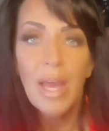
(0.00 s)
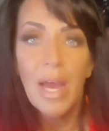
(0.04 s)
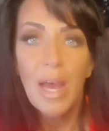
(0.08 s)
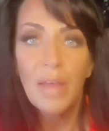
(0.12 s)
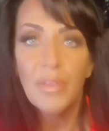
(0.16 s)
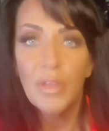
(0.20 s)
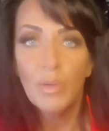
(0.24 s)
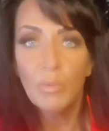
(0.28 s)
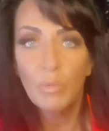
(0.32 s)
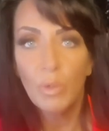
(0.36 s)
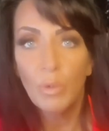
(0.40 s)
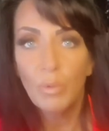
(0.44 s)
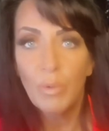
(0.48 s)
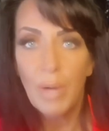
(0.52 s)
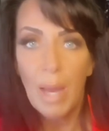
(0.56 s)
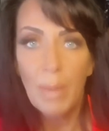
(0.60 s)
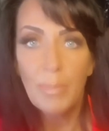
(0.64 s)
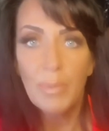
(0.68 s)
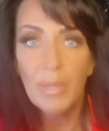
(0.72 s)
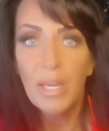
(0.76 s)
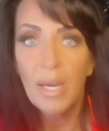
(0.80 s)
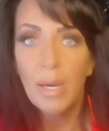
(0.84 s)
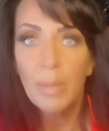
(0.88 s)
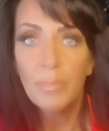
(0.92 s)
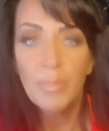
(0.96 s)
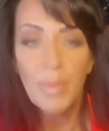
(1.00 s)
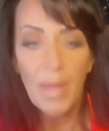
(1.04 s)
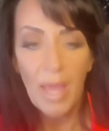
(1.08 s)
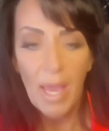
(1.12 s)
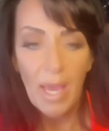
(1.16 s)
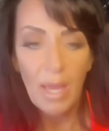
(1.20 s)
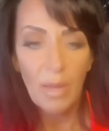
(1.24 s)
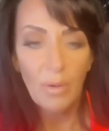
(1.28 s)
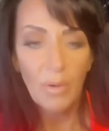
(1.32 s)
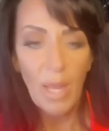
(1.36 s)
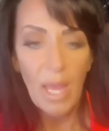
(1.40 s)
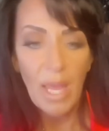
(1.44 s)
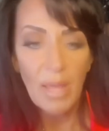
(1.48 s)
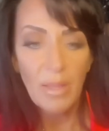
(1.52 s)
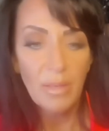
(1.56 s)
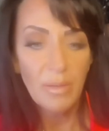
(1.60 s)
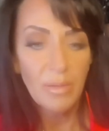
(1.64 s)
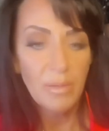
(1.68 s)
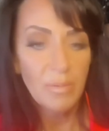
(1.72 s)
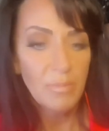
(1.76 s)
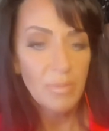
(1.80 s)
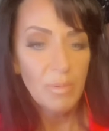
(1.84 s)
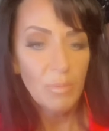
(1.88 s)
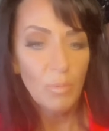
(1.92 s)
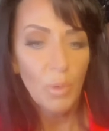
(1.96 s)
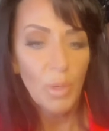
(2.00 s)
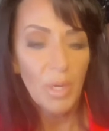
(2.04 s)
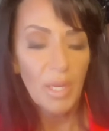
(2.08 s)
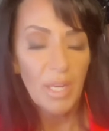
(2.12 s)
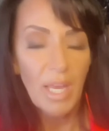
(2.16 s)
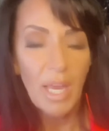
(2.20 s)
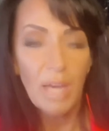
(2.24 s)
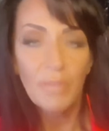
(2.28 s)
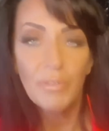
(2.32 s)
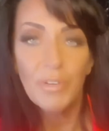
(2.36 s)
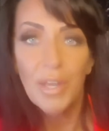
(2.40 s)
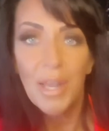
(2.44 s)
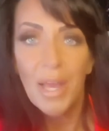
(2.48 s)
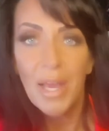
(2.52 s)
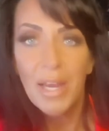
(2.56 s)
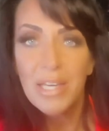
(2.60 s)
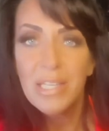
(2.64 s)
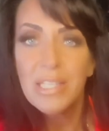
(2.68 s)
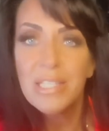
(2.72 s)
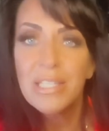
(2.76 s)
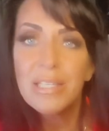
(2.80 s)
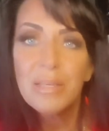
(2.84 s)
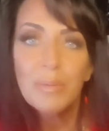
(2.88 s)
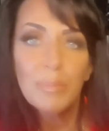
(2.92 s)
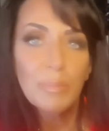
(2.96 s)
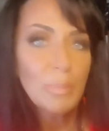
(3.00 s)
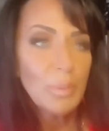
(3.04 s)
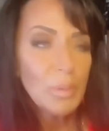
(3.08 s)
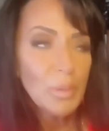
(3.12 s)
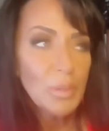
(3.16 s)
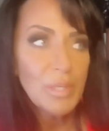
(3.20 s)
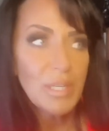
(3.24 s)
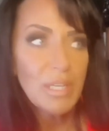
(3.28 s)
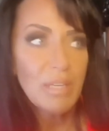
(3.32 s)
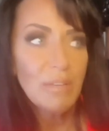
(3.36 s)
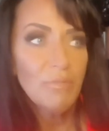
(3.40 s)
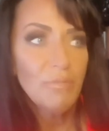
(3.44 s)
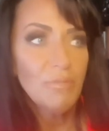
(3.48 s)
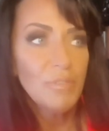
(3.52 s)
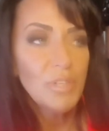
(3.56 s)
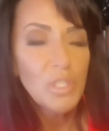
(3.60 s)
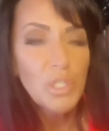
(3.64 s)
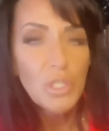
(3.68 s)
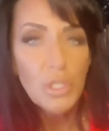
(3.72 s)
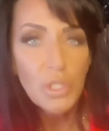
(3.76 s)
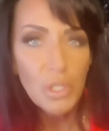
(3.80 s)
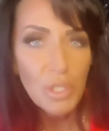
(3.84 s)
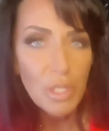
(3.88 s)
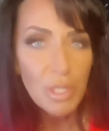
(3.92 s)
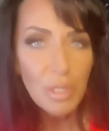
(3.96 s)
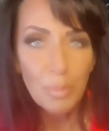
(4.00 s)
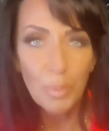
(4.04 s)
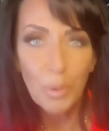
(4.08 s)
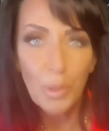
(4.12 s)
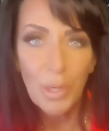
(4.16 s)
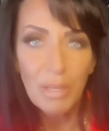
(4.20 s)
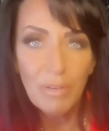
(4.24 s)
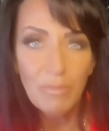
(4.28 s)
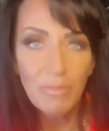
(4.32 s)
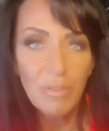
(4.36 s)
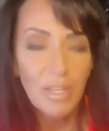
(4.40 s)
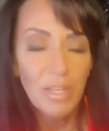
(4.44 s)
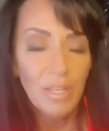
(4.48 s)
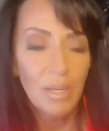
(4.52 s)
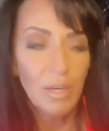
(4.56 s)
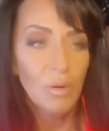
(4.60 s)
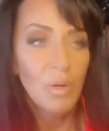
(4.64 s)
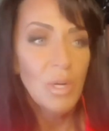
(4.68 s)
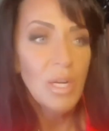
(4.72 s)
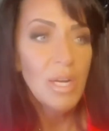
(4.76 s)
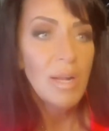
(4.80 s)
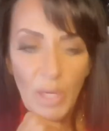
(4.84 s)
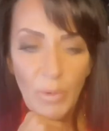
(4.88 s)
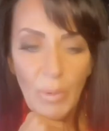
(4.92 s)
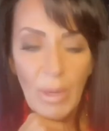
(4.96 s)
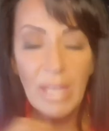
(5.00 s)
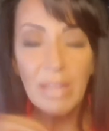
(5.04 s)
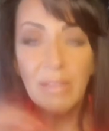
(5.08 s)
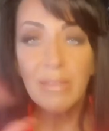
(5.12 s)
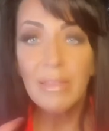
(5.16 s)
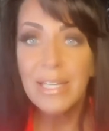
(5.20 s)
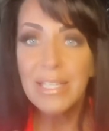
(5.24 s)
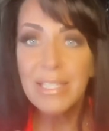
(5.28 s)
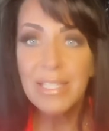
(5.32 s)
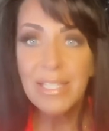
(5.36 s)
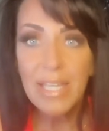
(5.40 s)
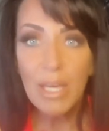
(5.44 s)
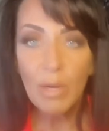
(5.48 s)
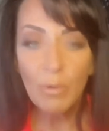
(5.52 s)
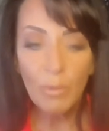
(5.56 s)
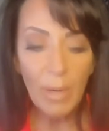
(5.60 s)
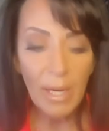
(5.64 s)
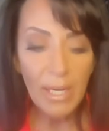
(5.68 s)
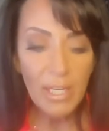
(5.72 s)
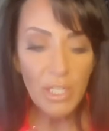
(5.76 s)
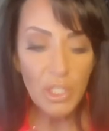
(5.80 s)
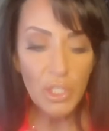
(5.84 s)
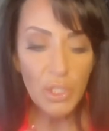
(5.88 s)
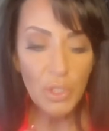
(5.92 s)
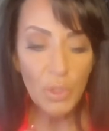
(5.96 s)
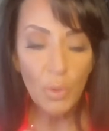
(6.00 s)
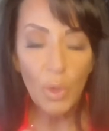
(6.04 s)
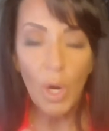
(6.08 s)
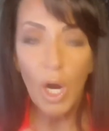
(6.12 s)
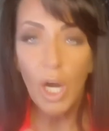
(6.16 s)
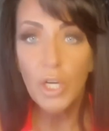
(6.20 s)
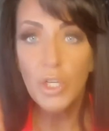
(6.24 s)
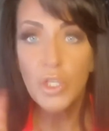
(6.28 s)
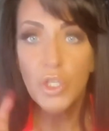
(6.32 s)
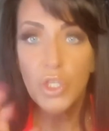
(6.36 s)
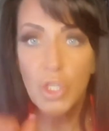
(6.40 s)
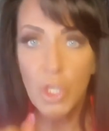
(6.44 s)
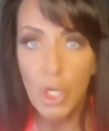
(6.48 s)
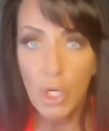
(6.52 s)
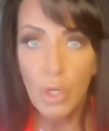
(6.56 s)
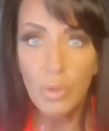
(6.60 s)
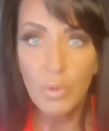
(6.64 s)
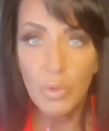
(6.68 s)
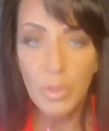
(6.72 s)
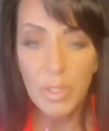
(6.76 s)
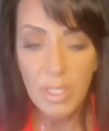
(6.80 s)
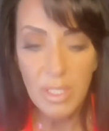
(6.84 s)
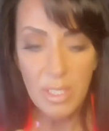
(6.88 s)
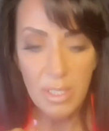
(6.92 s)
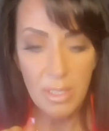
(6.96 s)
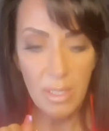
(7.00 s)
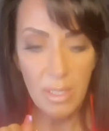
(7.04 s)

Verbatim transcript: And then we'll wrap it up and we're gonna have a nice, brief, to the point video. Anyway, let's get right to our don'ts.